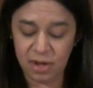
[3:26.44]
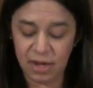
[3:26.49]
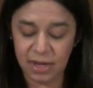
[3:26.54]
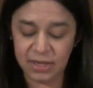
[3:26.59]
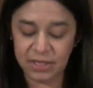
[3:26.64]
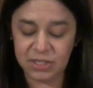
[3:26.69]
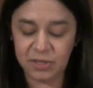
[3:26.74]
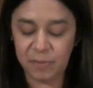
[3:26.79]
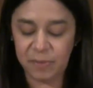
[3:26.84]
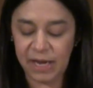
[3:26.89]

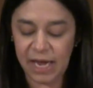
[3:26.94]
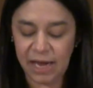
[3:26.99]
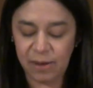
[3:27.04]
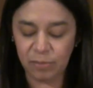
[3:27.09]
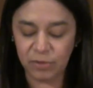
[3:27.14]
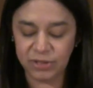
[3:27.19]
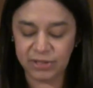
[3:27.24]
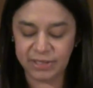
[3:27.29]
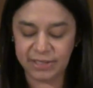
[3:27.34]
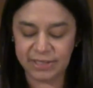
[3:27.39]
and to be
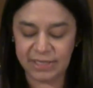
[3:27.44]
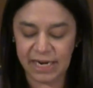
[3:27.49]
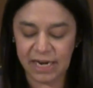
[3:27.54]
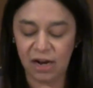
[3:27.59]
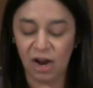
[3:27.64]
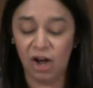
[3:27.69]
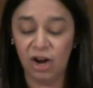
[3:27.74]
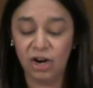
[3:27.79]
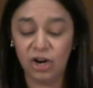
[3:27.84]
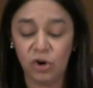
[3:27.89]
able to
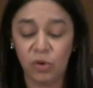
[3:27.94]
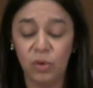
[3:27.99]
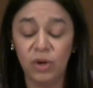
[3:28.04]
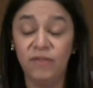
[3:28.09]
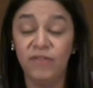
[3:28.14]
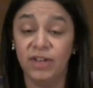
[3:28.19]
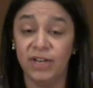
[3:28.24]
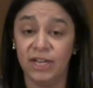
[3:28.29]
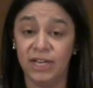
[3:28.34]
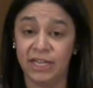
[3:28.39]
state
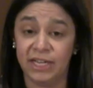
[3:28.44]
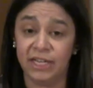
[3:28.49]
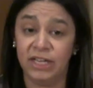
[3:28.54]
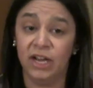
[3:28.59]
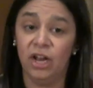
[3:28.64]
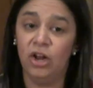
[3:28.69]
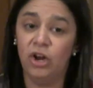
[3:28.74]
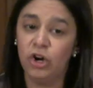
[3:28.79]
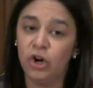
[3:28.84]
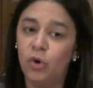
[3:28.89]
unequivoc-
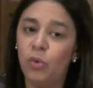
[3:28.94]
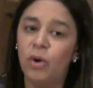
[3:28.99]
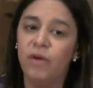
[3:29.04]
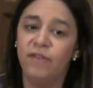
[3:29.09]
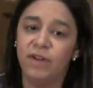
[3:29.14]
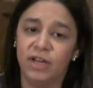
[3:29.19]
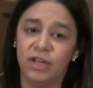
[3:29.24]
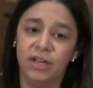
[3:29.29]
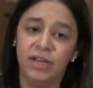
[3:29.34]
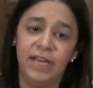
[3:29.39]

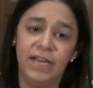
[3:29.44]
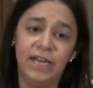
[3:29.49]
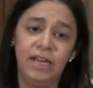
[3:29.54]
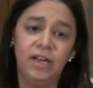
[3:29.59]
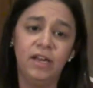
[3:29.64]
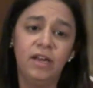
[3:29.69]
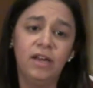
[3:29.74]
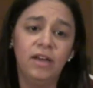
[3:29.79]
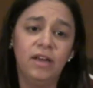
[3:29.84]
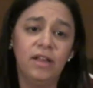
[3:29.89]
unequivocally
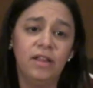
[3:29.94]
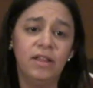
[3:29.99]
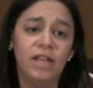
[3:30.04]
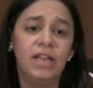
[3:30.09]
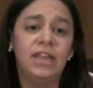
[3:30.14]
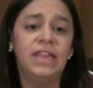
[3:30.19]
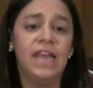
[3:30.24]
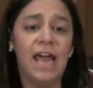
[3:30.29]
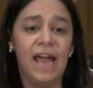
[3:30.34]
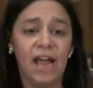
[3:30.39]

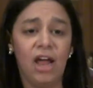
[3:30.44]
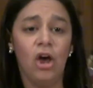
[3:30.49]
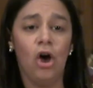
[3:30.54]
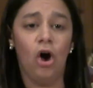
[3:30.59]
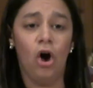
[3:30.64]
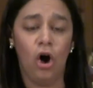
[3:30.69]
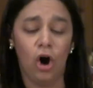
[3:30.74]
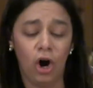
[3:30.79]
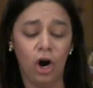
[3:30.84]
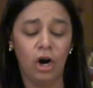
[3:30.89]
that they
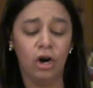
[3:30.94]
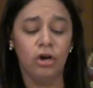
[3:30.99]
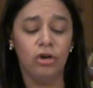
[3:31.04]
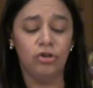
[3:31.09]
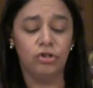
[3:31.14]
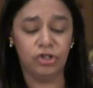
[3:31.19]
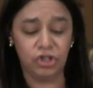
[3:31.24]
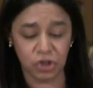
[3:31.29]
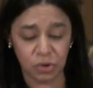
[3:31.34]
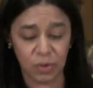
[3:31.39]
are
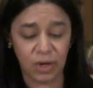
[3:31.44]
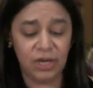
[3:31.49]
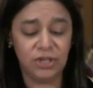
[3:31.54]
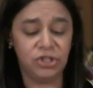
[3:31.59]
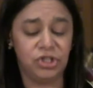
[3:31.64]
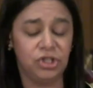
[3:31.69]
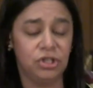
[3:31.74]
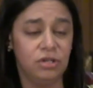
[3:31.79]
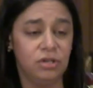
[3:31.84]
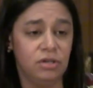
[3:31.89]

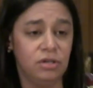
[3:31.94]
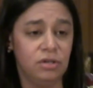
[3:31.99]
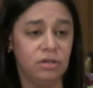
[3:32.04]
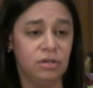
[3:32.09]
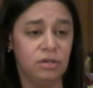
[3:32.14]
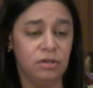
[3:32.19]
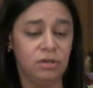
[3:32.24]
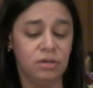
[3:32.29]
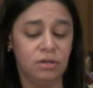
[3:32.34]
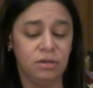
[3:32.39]
Jewish.
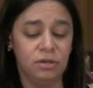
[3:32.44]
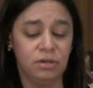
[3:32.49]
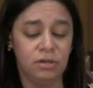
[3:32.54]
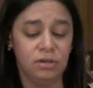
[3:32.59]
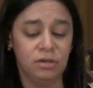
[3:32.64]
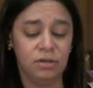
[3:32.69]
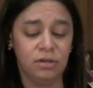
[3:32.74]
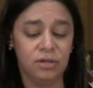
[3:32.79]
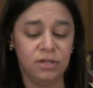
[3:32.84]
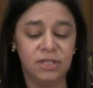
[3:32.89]

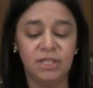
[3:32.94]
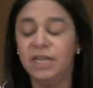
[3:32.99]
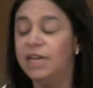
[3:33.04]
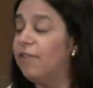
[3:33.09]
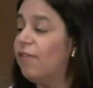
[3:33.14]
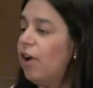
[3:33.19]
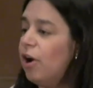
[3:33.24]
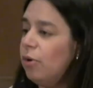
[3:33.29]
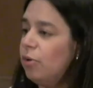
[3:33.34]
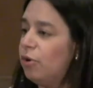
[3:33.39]
To
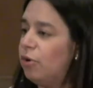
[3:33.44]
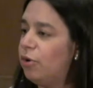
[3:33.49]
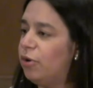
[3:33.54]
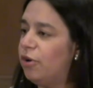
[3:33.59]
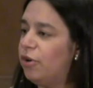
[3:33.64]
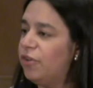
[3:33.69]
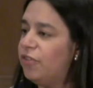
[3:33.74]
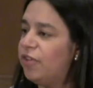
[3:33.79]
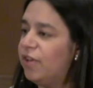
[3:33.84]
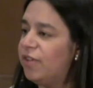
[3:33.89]
give our
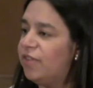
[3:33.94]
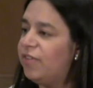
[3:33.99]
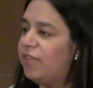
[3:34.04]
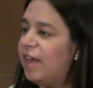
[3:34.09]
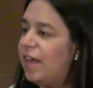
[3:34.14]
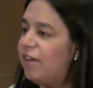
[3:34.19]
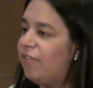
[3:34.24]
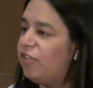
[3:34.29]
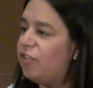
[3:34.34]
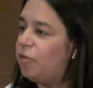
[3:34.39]
learners a
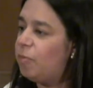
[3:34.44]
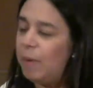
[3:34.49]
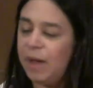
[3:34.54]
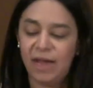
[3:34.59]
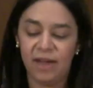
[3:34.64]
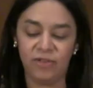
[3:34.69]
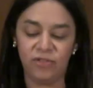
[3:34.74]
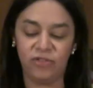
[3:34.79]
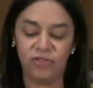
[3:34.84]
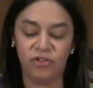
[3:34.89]
safe
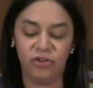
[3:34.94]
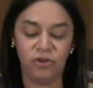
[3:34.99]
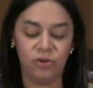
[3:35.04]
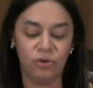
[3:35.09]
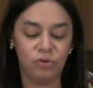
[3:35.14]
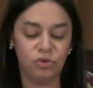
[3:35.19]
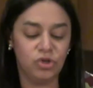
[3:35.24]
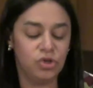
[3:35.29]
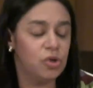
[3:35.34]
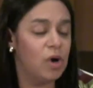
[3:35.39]
space
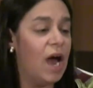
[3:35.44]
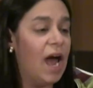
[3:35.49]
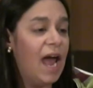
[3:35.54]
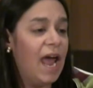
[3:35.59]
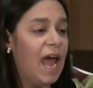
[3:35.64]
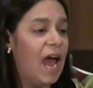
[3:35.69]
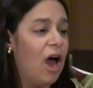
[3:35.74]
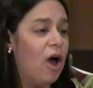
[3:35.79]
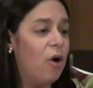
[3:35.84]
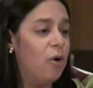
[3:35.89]
to
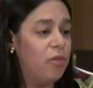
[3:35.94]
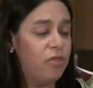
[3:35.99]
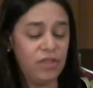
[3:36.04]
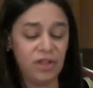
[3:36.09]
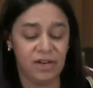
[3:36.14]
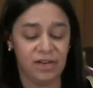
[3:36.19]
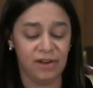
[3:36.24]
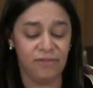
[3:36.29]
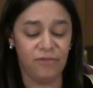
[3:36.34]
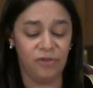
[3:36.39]
try out
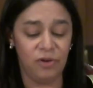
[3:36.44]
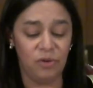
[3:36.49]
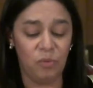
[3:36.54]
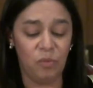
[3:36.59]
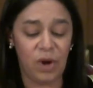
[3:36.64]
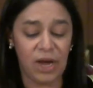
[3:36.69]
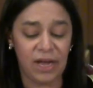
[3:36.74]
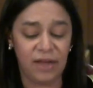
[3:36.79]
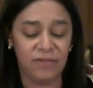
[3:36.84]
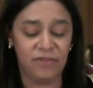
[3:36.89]
the different
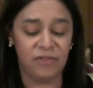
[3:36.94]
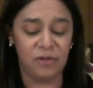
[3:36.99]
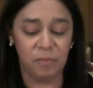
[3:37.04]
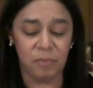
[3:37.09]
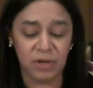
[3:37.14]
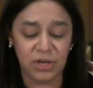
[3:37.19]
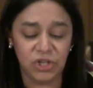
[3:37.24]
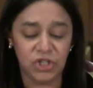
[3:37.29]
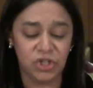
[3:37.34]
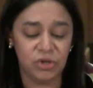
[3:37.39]
ways to
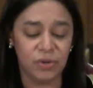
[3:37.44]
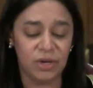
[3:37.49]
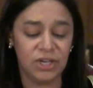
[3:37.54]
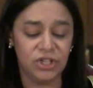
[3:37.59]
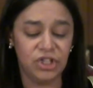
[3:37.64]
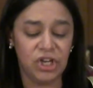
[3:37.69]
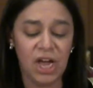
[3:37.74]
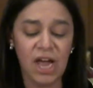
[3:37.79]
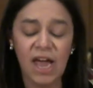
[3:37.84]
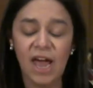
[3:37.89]
be
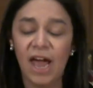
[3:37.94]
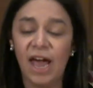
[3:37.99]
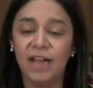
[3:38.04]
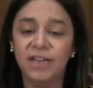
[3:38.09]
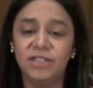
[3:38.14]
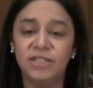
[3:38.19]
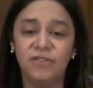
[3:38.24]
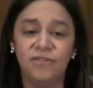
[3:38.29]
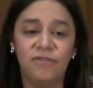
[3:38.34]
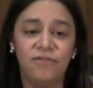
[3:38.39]
Jewish
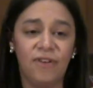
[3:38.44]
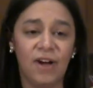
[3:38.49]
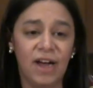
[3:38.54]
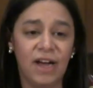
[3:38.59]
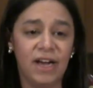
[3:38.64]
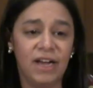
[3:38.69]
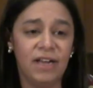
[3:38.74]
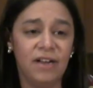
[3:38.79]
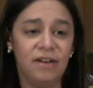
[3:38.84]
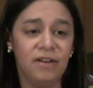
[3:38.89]
and to
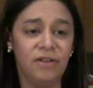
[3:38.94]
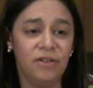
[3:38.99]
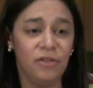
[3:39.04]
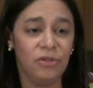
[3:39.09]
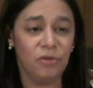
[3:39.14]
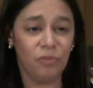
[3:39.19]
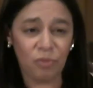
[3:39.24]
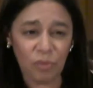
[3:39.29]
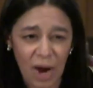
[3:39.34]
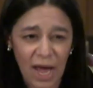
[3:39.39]
find
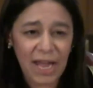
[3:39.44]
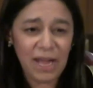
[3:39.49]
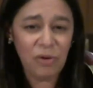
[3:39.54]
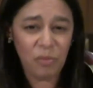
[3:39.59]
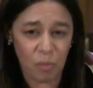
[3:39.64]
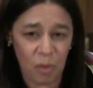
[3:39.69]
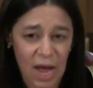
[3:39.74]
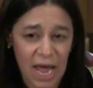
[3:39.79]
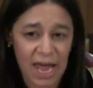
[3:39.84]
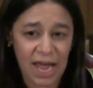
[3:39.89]
the
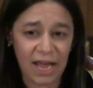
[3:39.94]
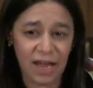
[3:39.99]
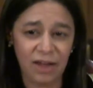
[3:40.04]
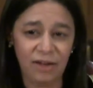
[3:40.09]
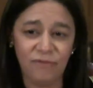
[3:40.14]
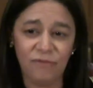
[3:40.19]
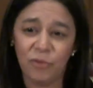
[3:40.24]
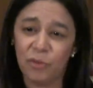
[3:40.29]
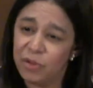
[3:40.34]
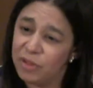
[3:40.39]
right
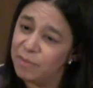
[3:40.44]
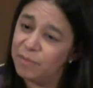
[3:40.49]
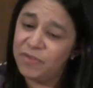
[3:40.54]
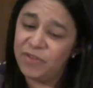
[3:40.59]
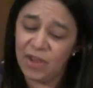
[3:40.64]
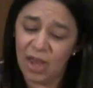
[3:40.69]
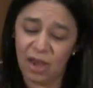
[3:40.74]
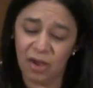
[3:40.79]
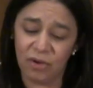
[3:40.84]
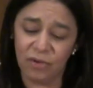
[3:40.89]
way for
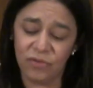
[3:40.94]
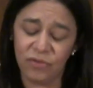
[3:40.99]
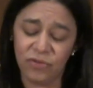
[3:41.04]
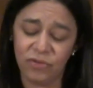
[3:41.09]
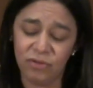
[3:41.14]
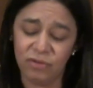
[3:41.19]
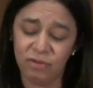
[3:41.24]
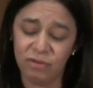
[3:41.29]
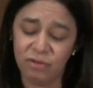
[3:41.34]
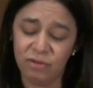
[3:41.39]
themselves.